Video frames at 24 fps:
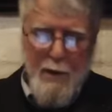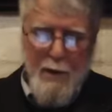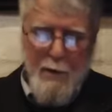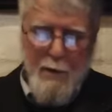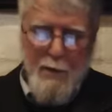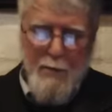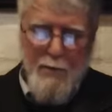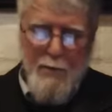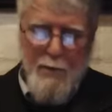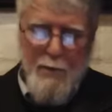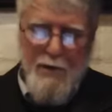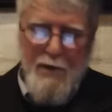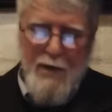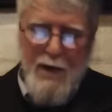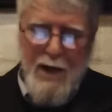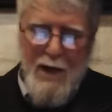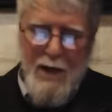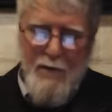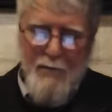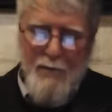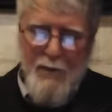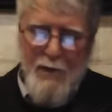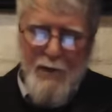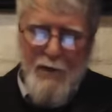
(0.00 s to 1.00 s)
However, with the
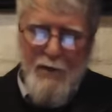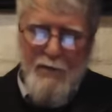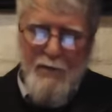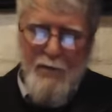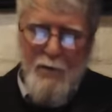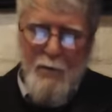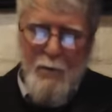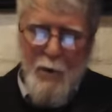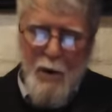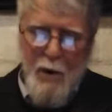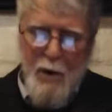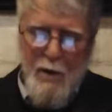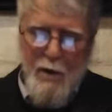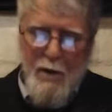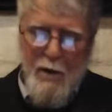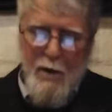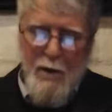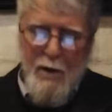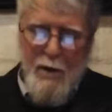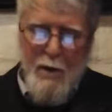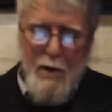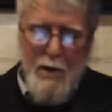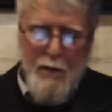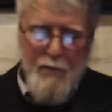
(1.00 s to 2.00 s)
advent of the work
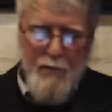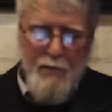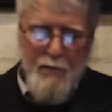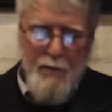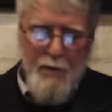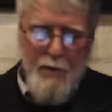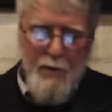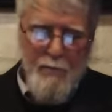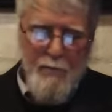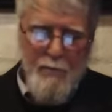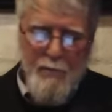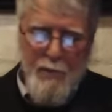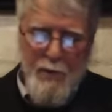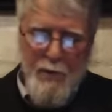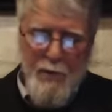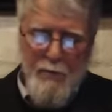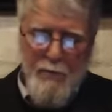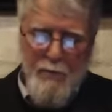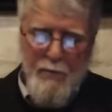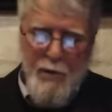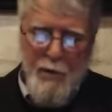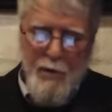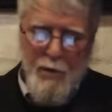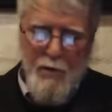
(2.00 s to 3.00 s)

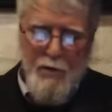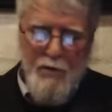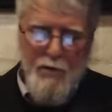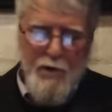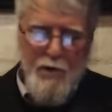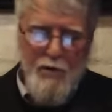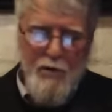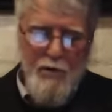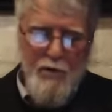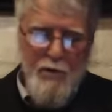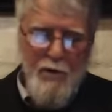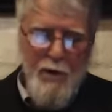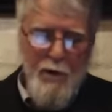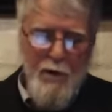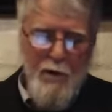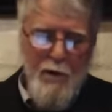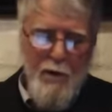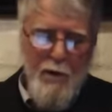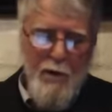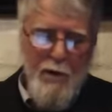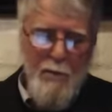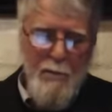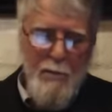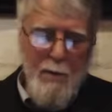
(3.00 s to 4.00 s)
of those such as
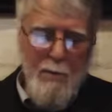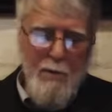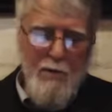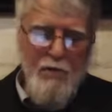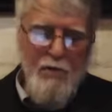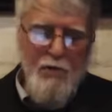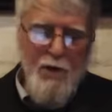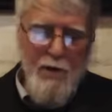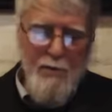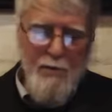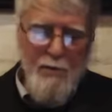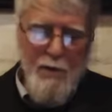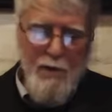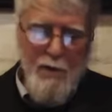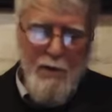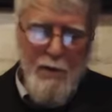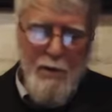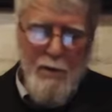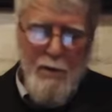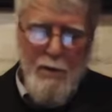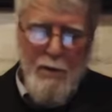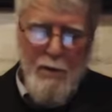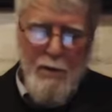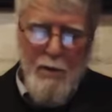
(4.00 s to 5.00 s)
Imam al-Shafi,
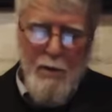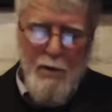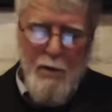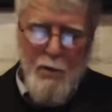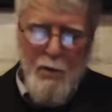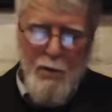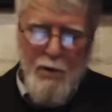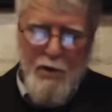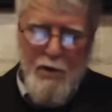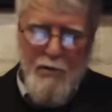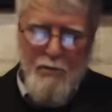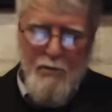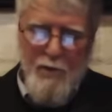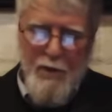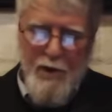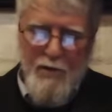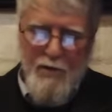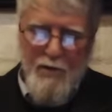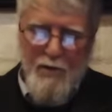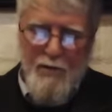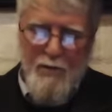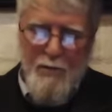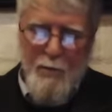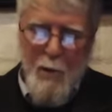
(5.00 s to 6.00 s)
who in the
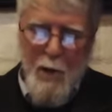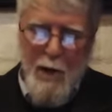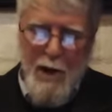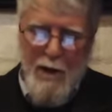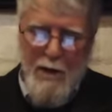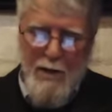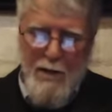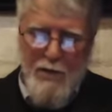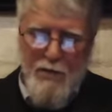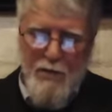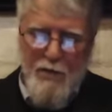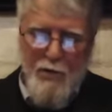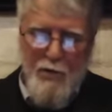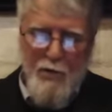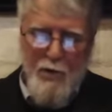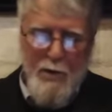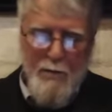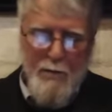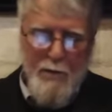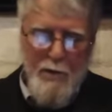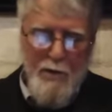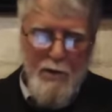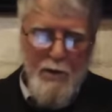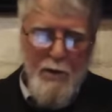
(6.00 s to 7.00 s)
face of wide
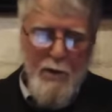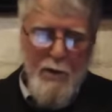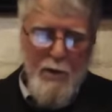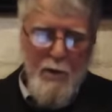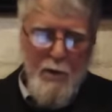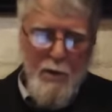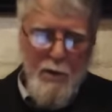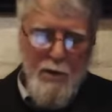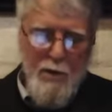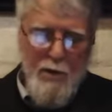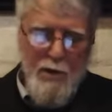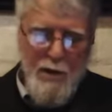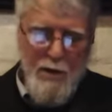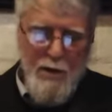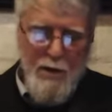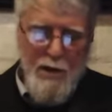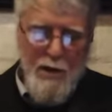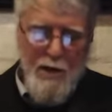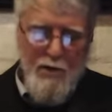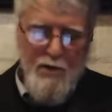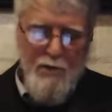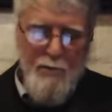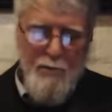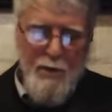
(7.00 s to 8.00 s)
disagreement on
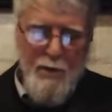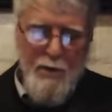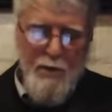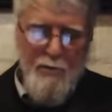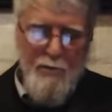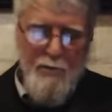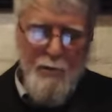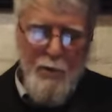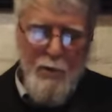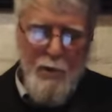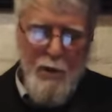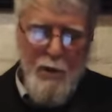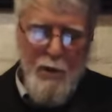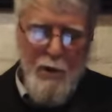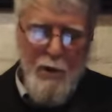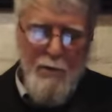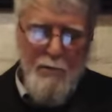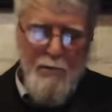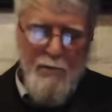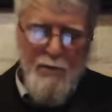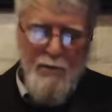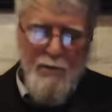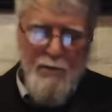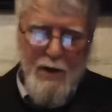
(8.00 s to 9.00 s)
details among the fuqaha
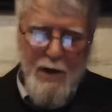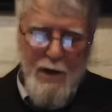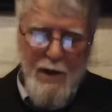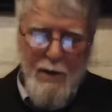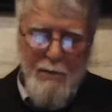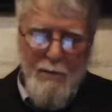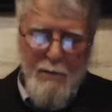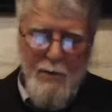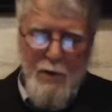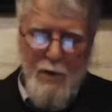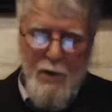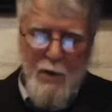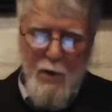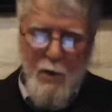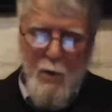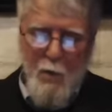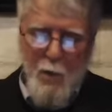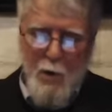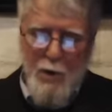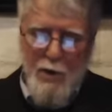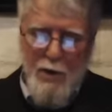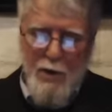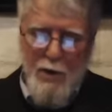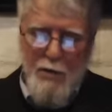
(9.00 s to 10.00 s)
of his time,
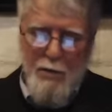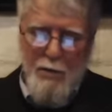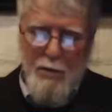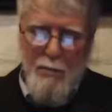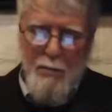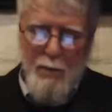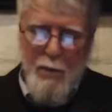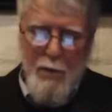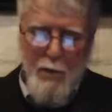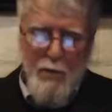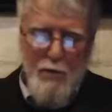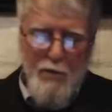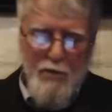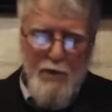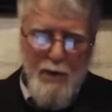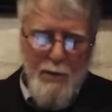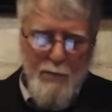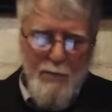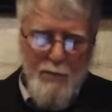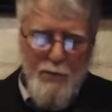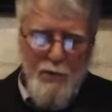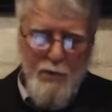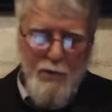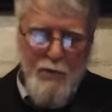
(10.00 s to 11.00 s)
wanted to impose
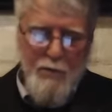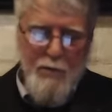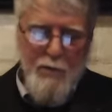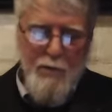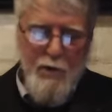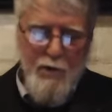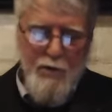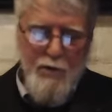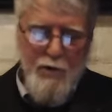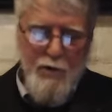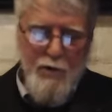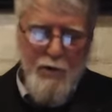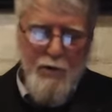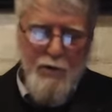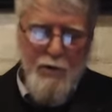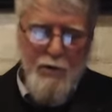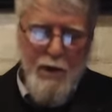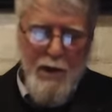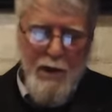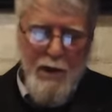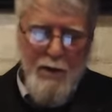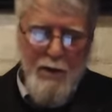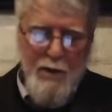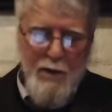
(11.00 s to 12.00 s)
some sort of logical
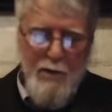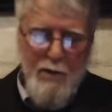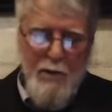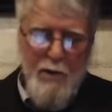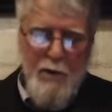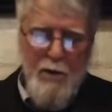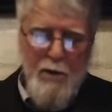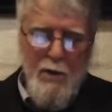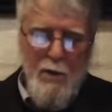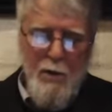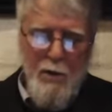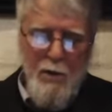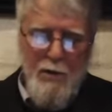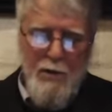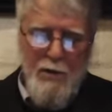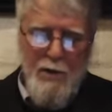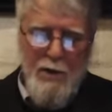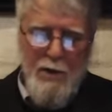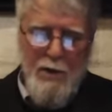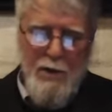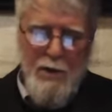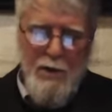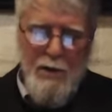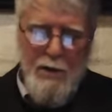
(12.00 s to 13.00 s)
standard on
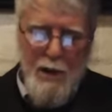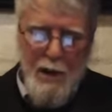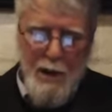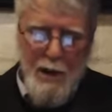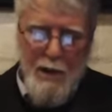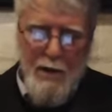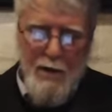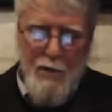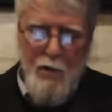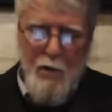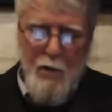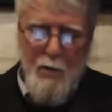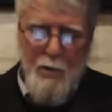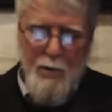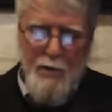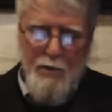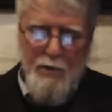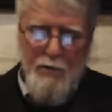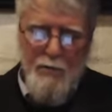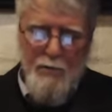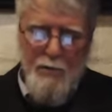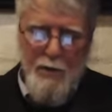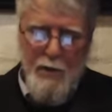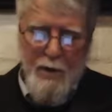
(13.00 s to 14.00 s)
the entire
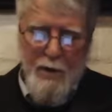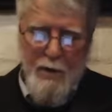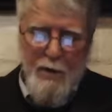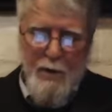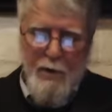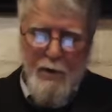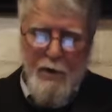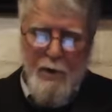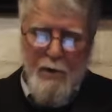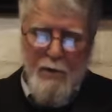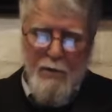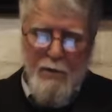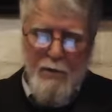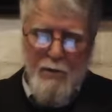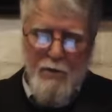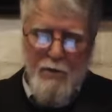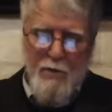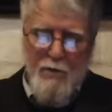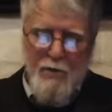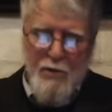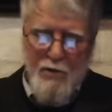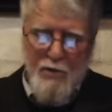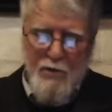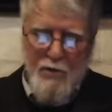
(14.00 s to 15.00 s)
corpus of fiqh, the
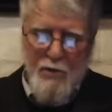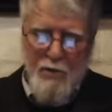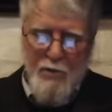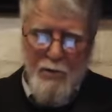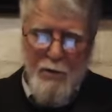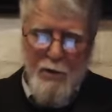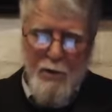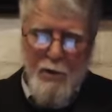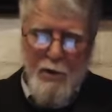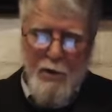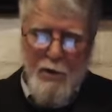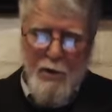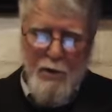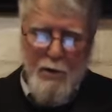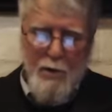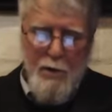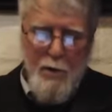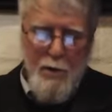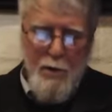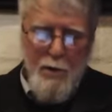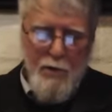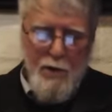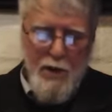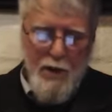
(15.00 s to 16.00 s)
traditional,
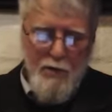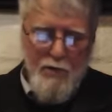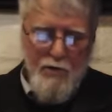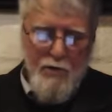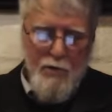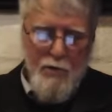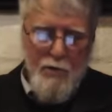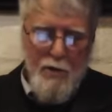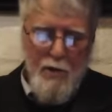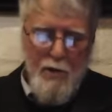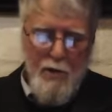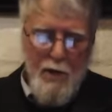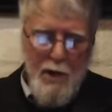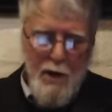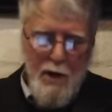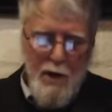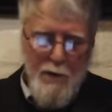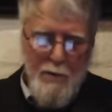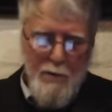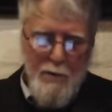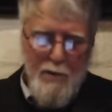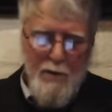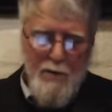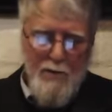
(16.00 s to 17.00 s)
non-textual
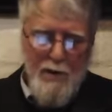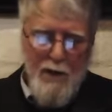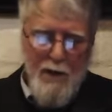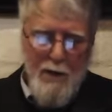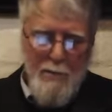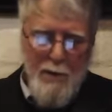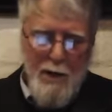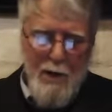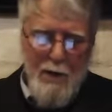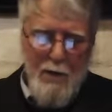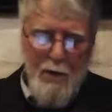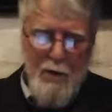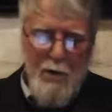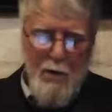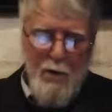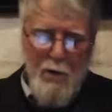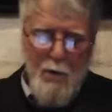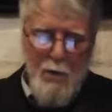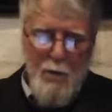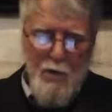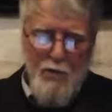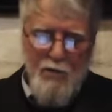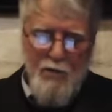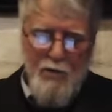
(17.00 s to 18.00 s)
argument of Amal
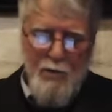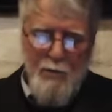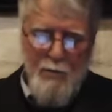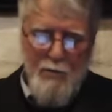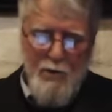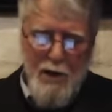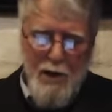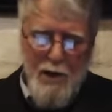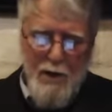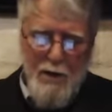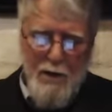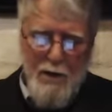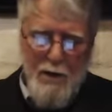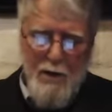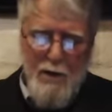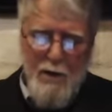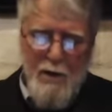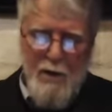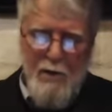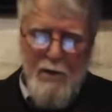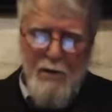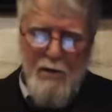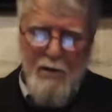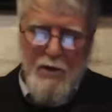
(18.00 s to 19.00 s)
was subjected
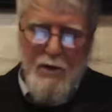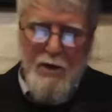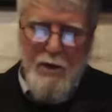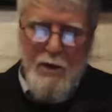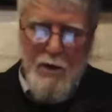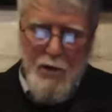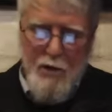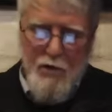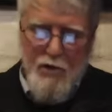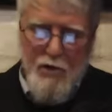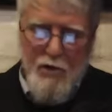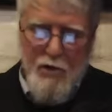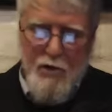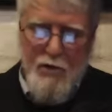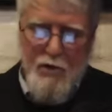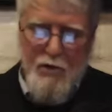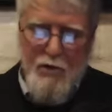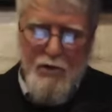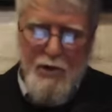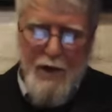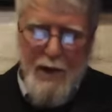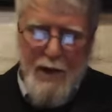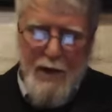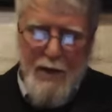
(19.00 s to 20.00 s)
to the logical
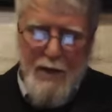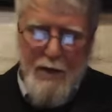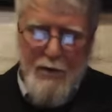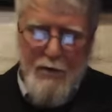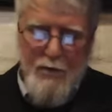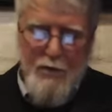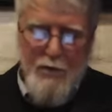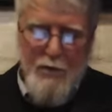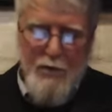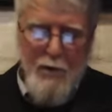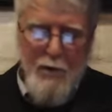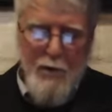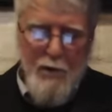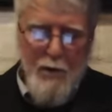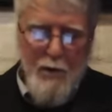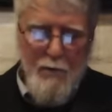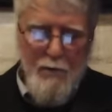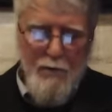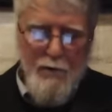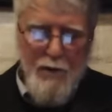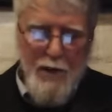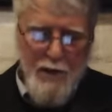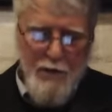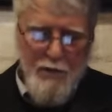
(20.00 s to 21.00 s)
standards
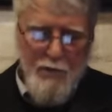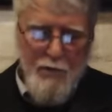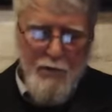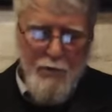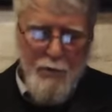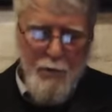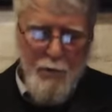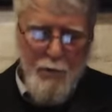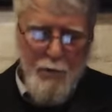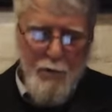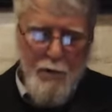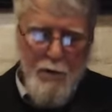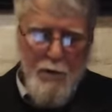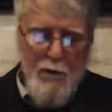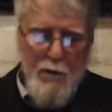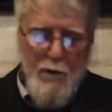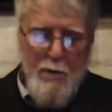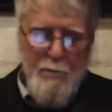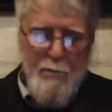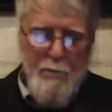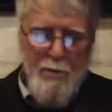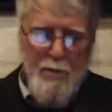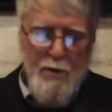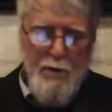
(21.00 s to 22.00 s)
of textual,
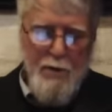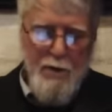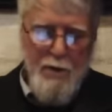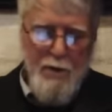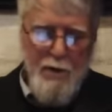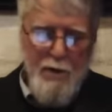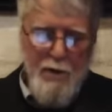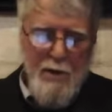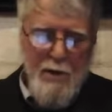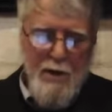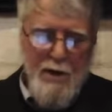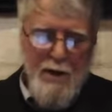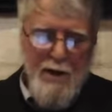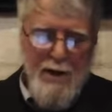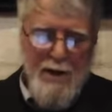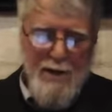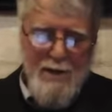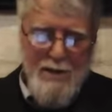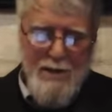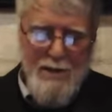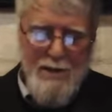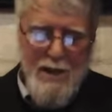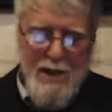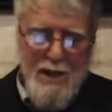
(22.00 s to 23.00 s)
particularly
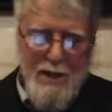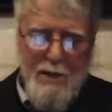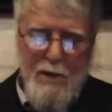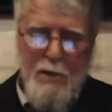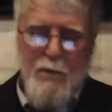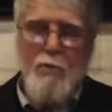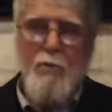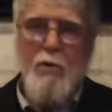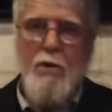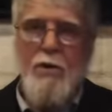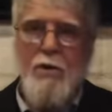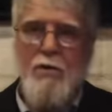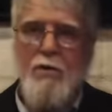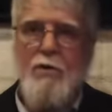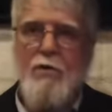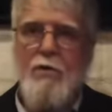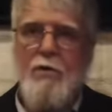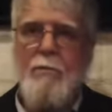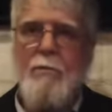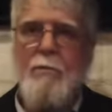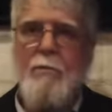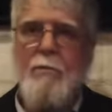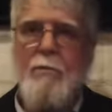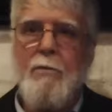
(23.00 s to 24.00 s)
isnad,
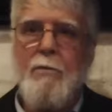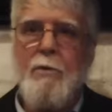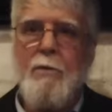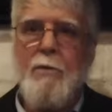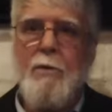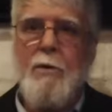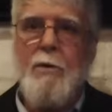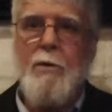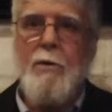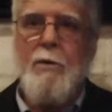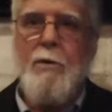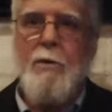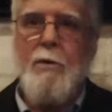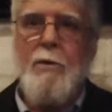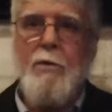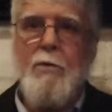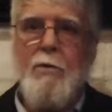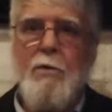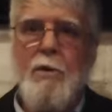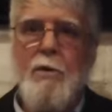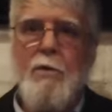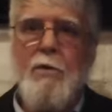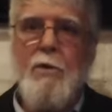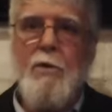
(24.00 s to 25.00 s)
criticism.
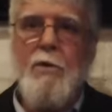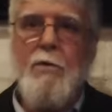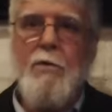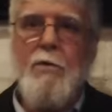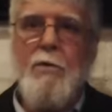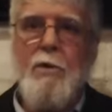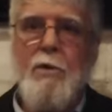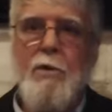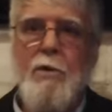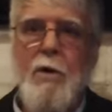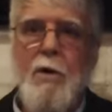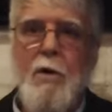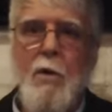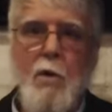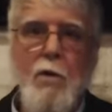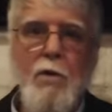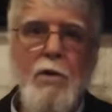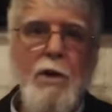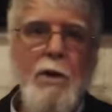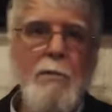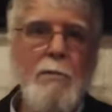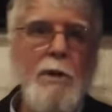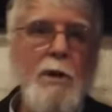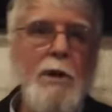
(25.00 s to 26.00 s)
So the whole
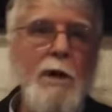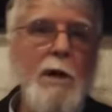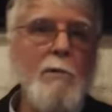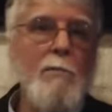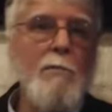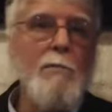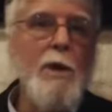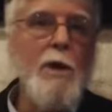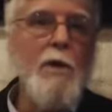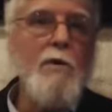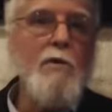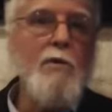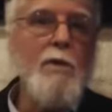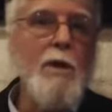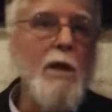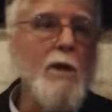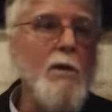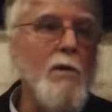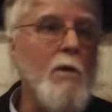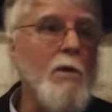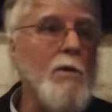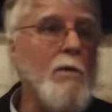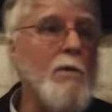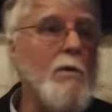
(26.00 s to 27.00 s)
thing became based
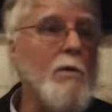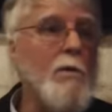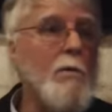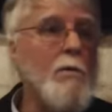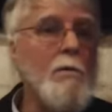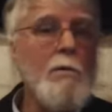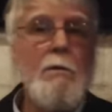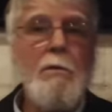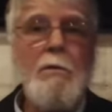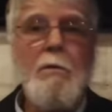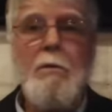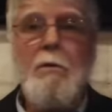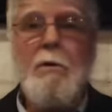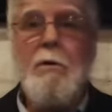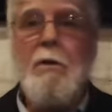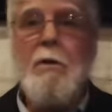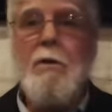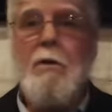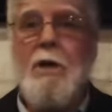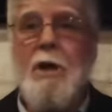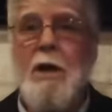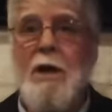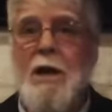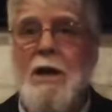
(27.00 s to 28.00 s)
then on
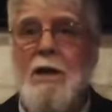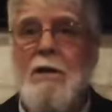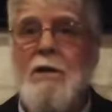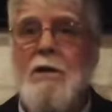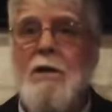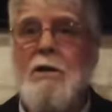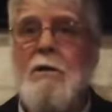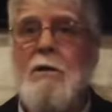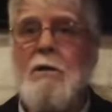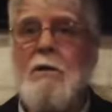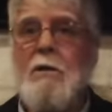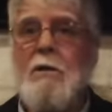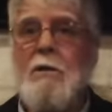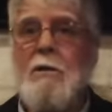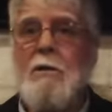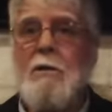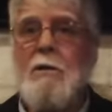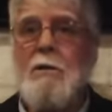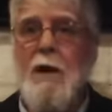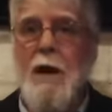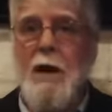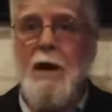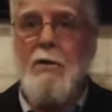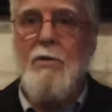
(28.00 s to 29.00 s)
collected
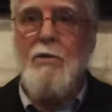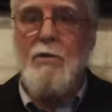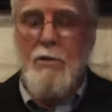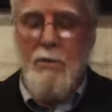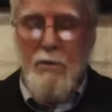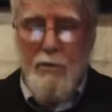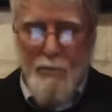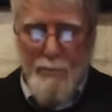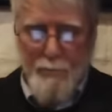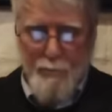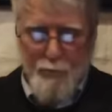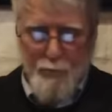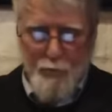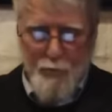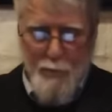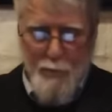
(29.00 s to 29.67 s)
texts.